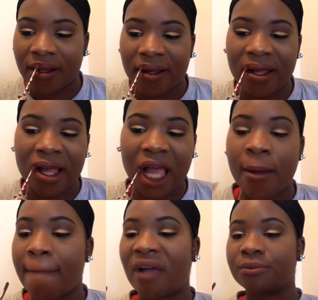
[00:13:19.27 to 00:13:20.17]
Like, you guys
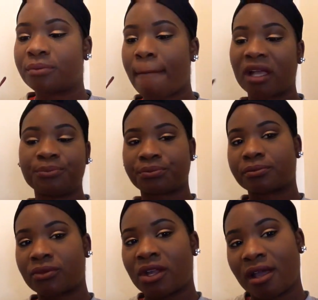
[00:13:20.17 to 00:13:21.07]
should really go pick these
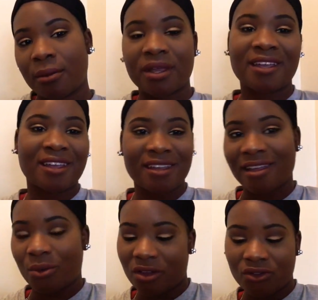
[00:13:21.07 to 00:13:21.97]
up.
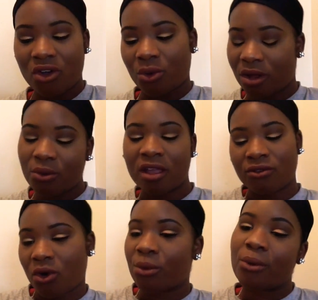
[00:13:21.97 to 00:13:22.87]
But I'm going
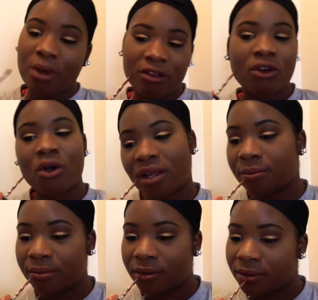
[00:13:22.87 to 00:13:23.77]
to go ahead and
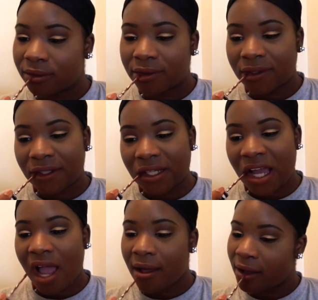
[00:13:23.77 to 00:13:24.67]
just finish it off
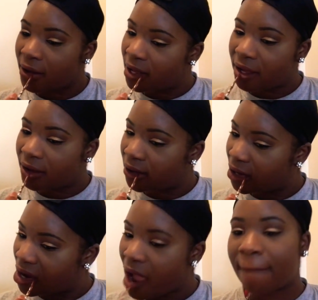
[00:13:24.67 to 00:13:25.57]
with
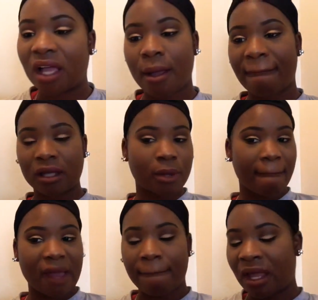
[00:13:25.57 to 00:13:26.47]
setting or spraying my
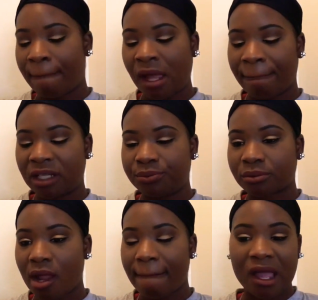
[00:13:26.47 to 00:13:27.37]
face with the setting
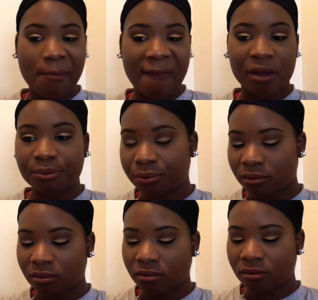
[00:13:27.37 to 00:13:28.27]
spray.
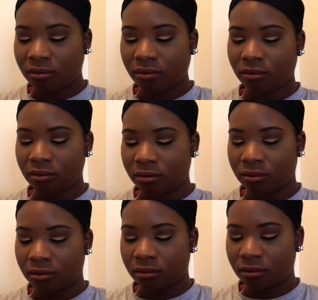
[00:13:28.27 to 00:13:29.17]
And this is my own
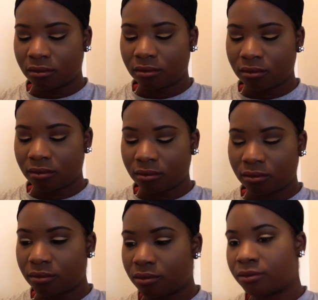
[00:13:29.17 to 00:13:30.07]
setting spray that I
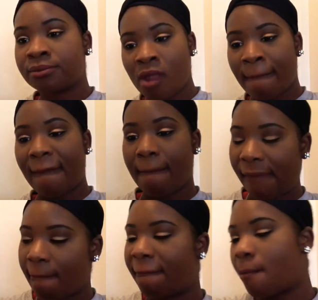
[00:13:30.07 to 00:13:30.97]
made. I use
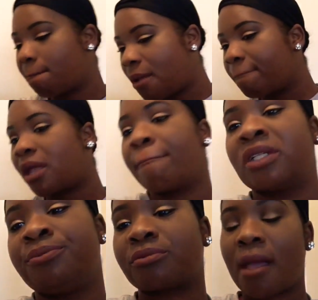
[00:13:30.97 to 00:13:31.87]
warm water
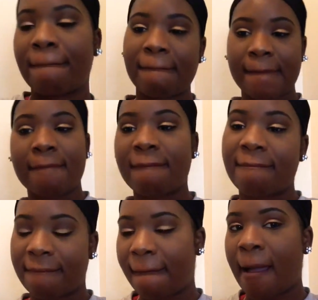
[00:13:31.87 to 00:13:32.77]
and coconut
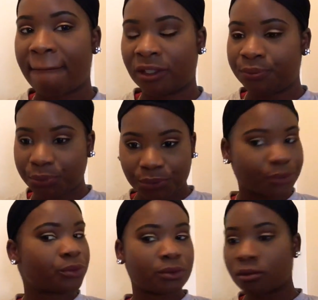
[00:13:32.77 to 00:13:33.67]
oil just
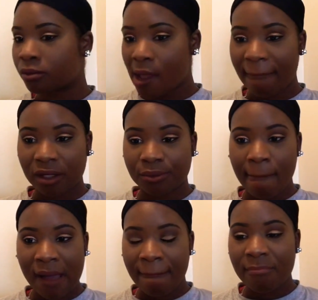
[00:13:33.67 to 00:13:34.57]
to get that
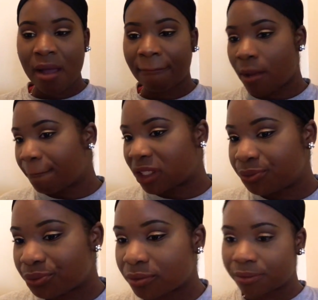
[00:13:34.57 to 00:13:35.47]
hydration back to my
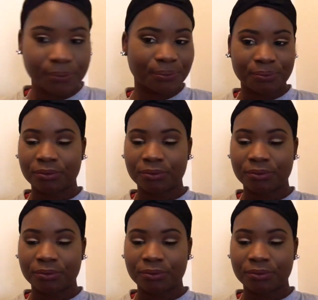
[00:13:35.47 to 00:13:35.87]
skin.